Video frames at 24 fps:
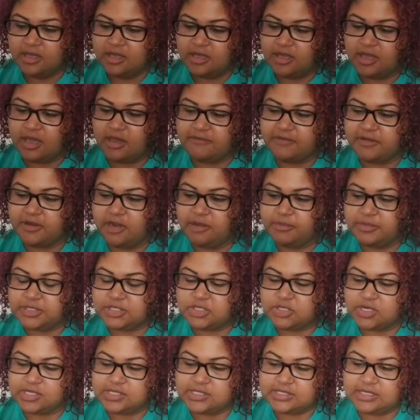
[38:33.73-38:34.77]
Yeah, very
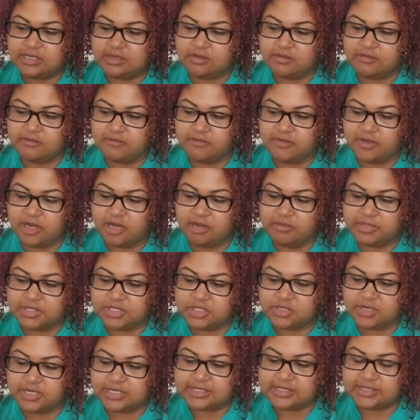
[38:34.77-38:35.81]
mistrusting. Very
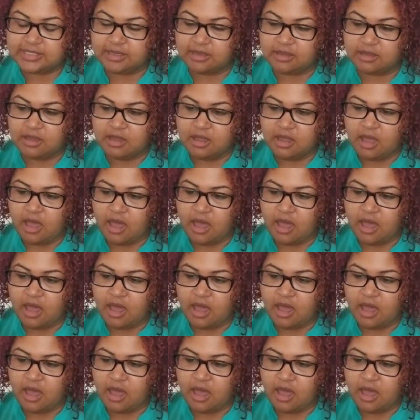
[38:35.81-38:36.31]
mistrusting.